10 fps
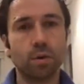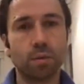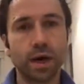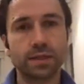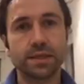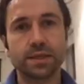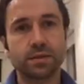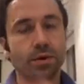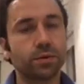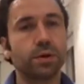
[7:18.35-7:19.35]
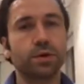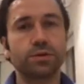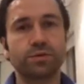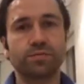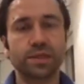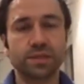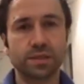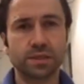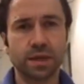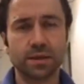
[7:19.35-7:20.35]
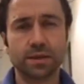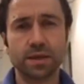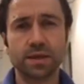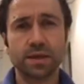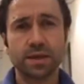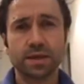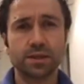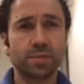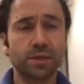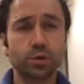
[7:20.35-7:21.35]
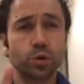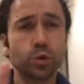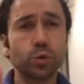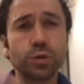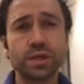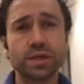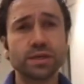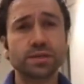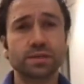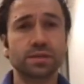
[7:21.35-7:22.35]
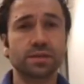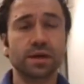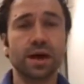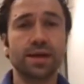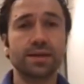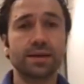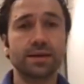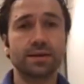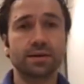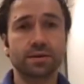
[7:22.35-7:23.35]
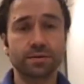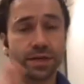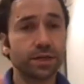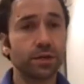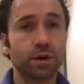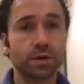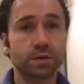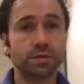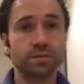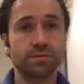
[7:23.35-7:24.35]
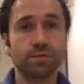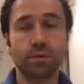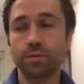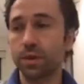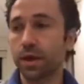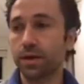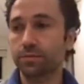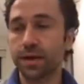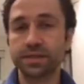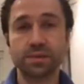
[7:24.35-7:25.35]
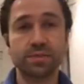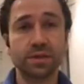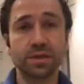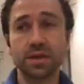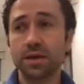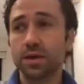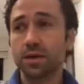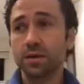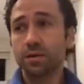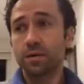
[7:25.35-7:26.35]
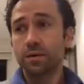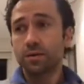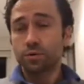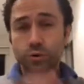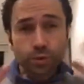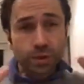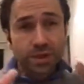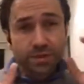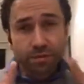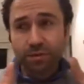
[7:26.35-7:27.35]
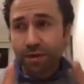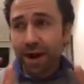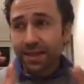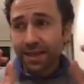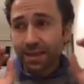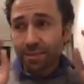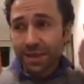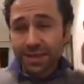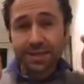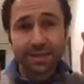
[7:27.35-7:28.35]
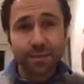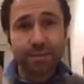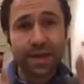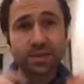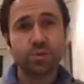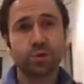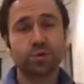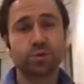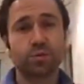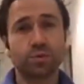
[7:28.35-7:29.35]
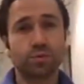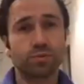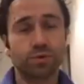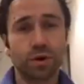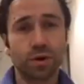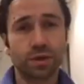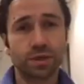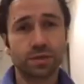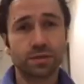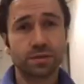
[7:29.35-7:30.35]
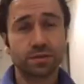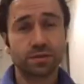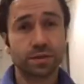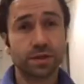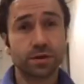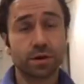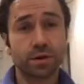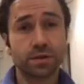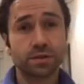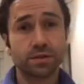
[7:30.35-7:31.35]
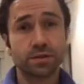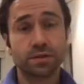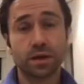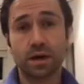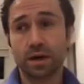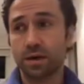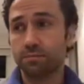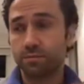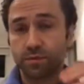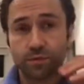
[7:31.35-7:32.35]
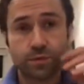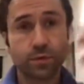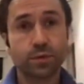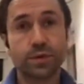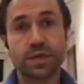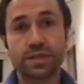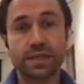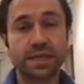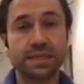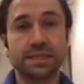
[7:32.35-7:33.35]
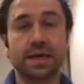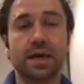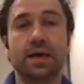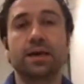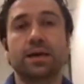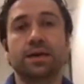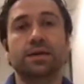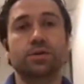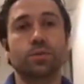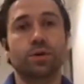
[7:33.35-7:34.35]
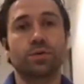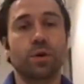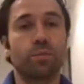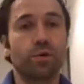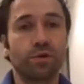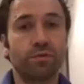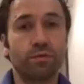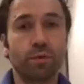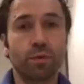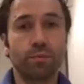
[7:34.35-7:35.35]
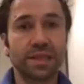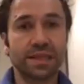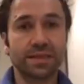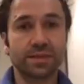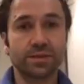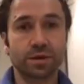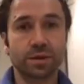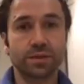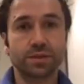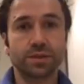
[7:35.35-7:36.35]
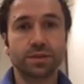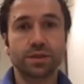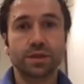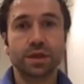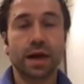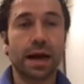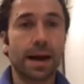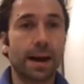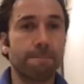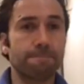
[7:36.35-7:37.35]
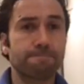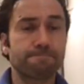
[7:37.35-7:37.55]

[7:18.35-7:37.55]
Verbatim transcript: money, no knowledge of business, nothing. He spent two years designing a Greek yogurt formula and recipe, two years refining it, making it the best possible yogurt, Greek yogurt. Um, few years later, he's worth one point four billion dollars. Um,